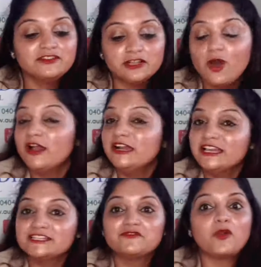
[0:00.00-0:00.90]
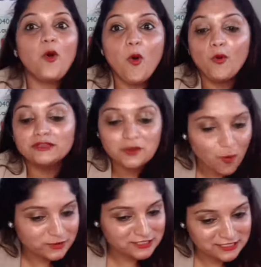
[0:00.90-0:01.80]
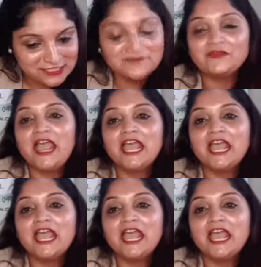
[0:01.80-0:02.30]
for the holidays for all the Aussies,